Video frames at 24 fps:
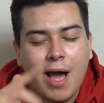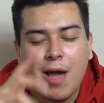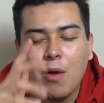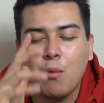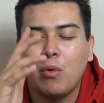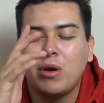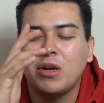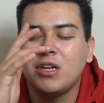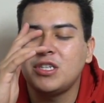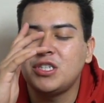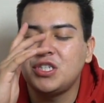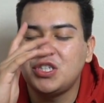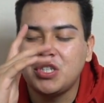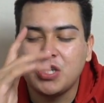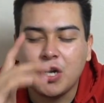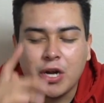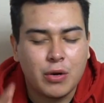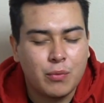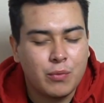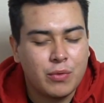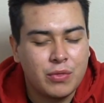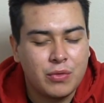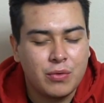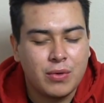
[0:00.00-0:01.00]
I want to share
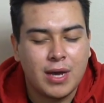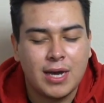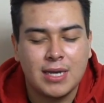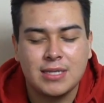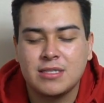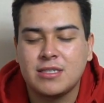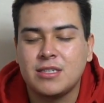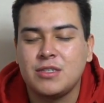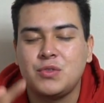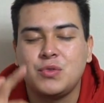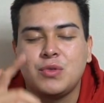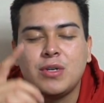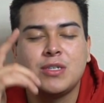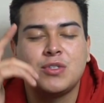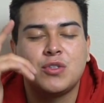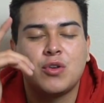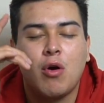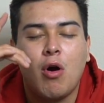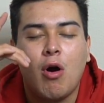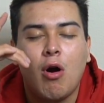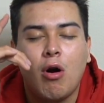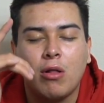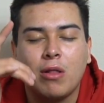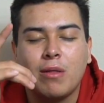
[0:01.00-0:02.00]
it with you guys because you guys are
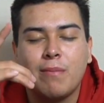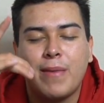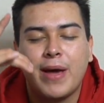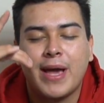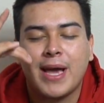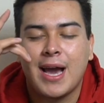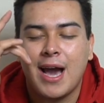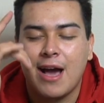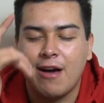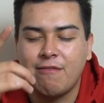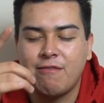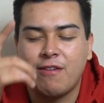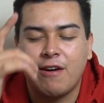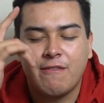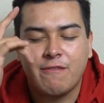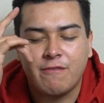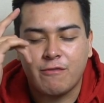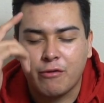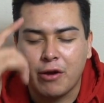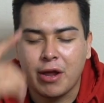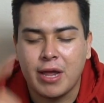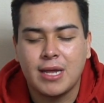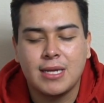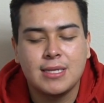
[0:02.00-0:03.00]
all of my GAFA
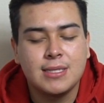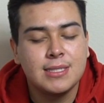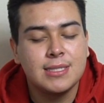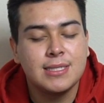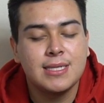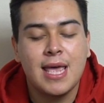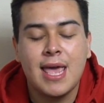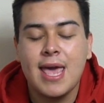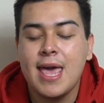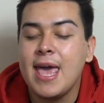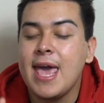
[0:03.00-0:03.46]
friends.